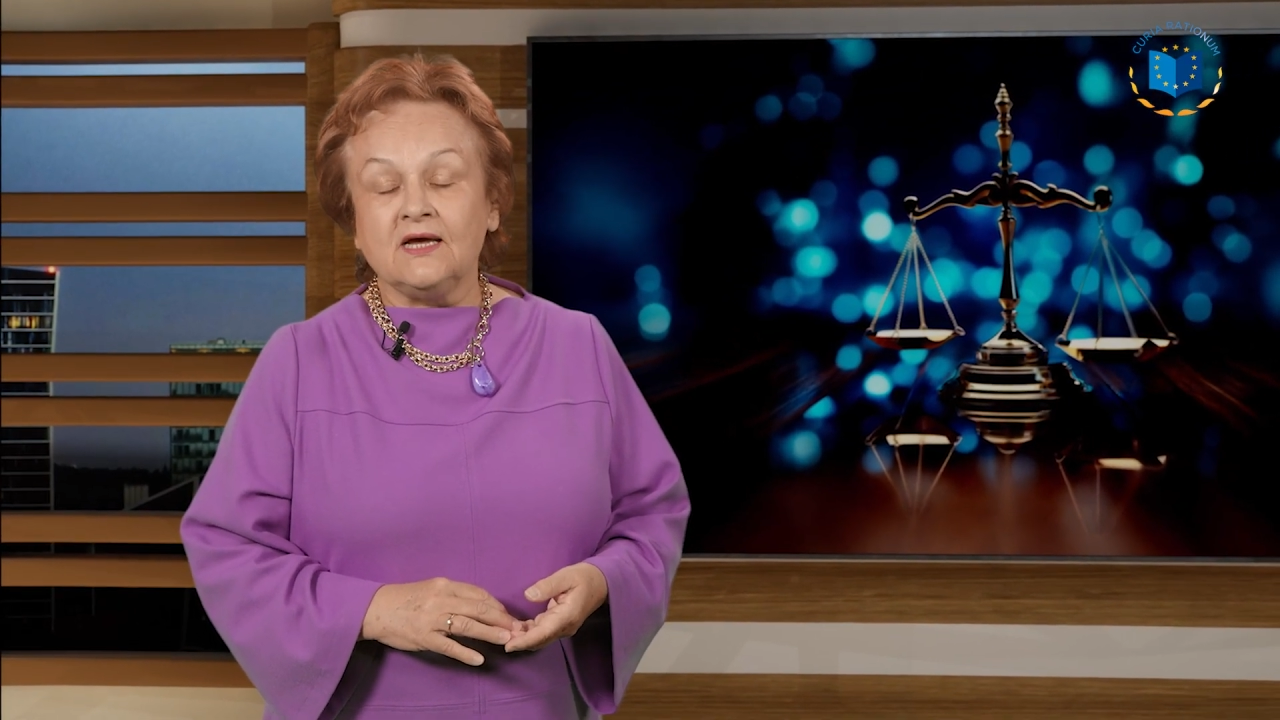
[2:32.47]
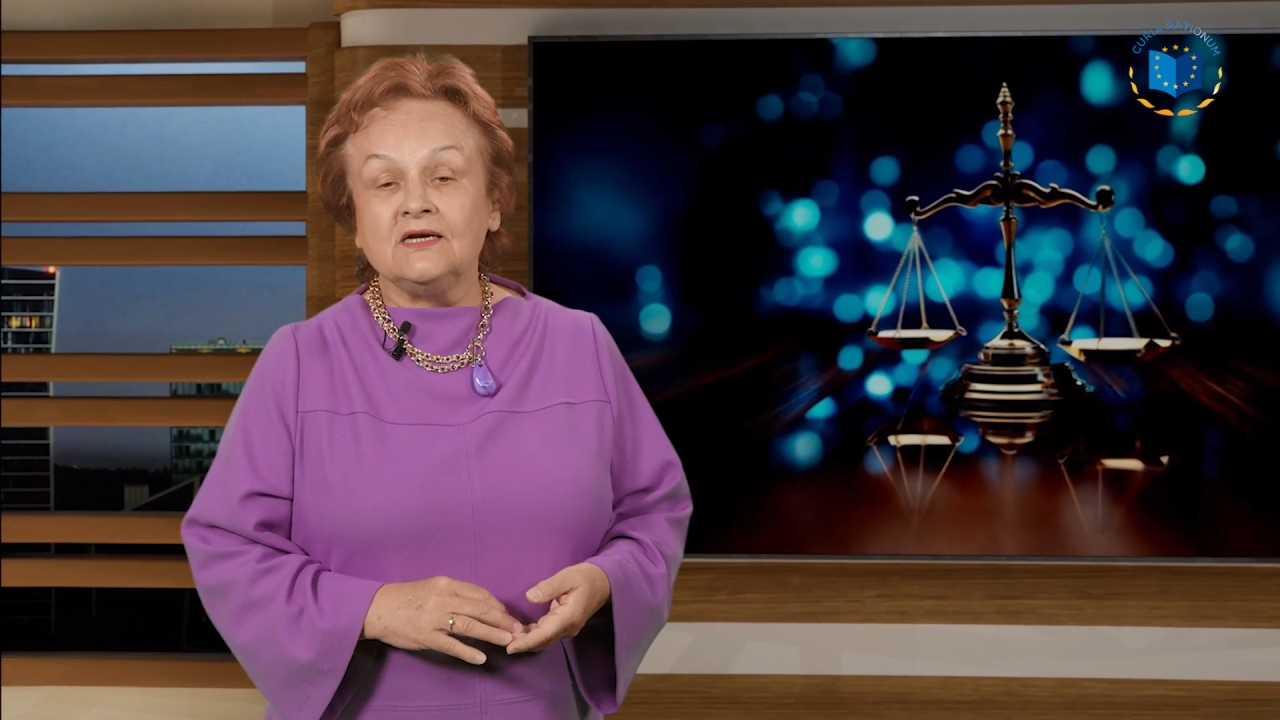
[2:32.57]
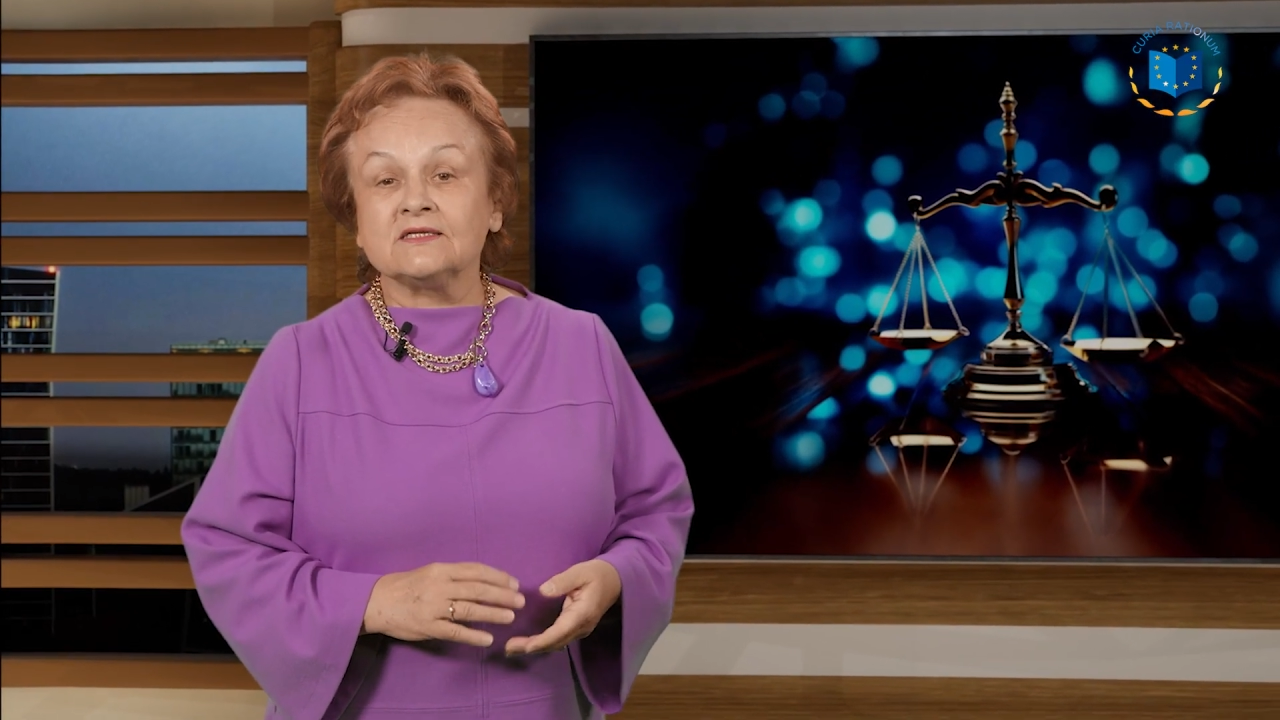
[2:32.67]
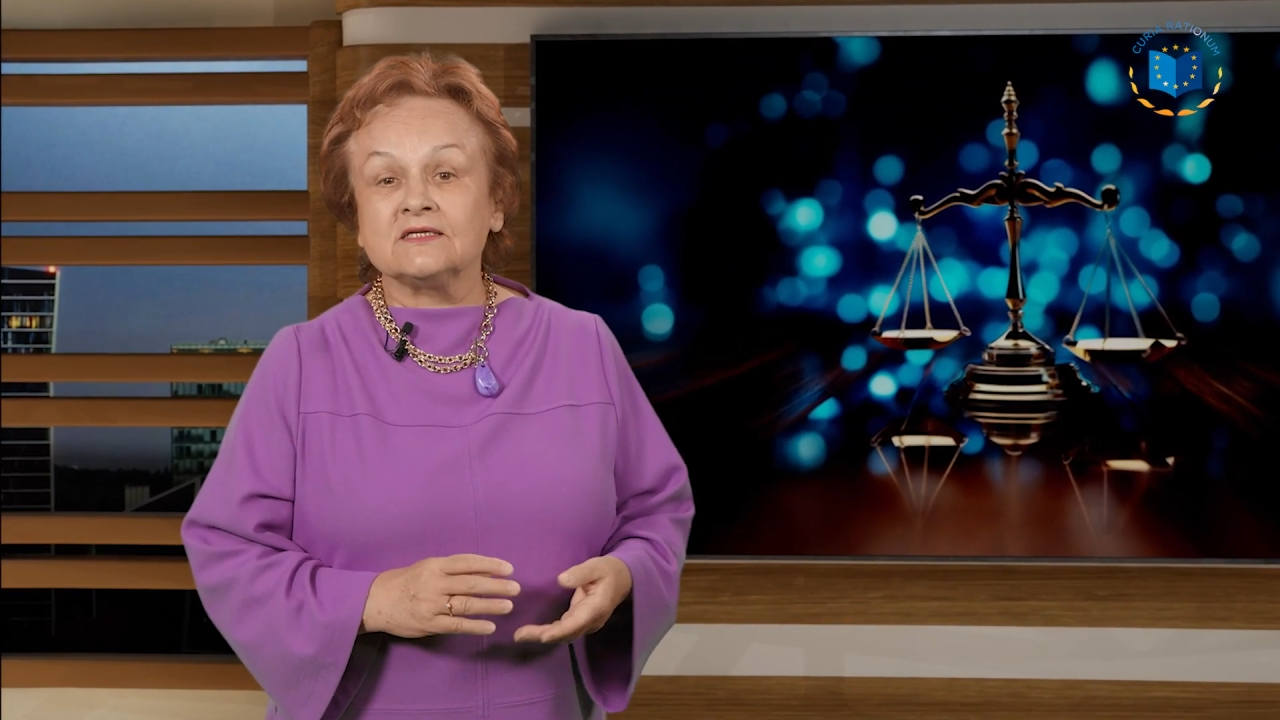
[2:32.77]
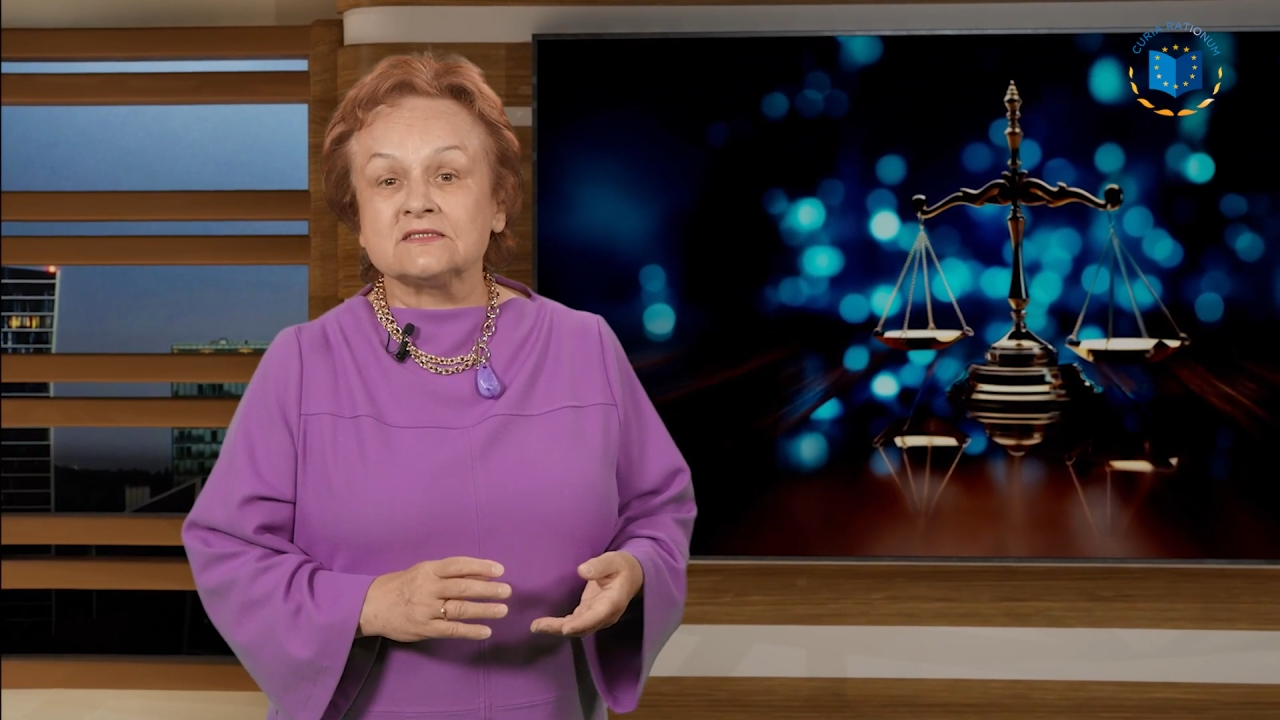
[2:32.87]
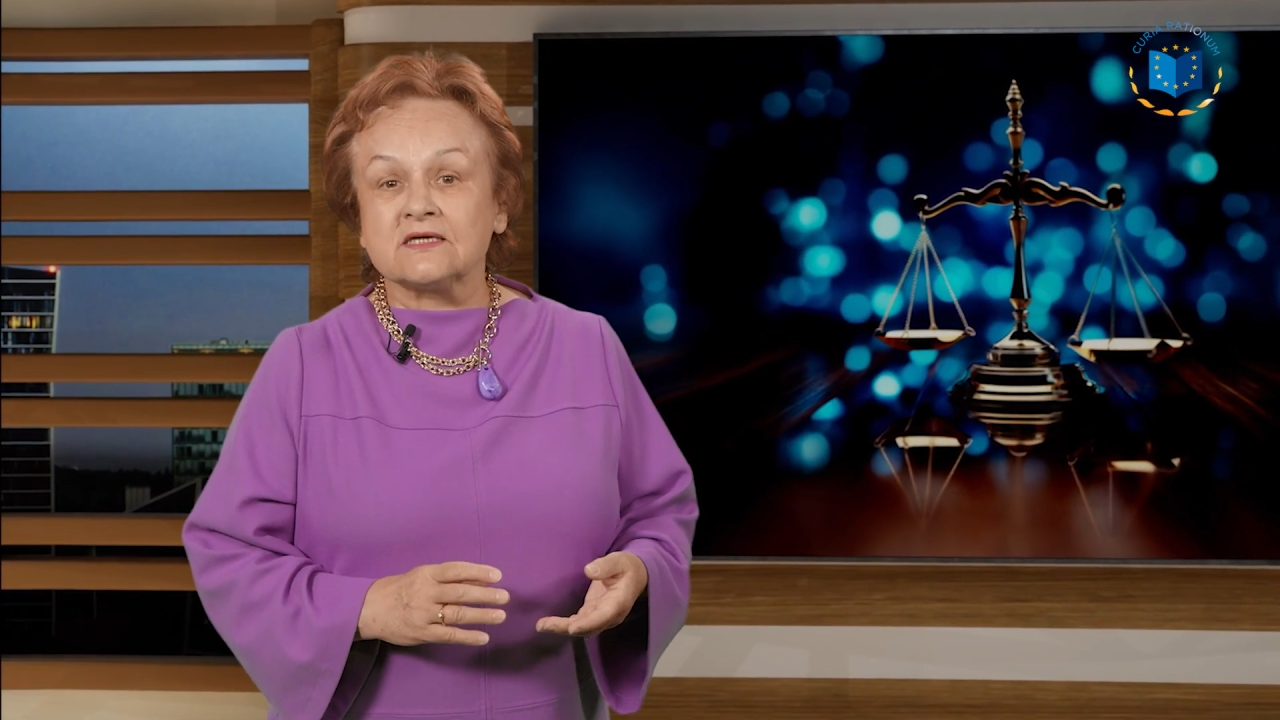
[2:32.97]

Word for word: Let us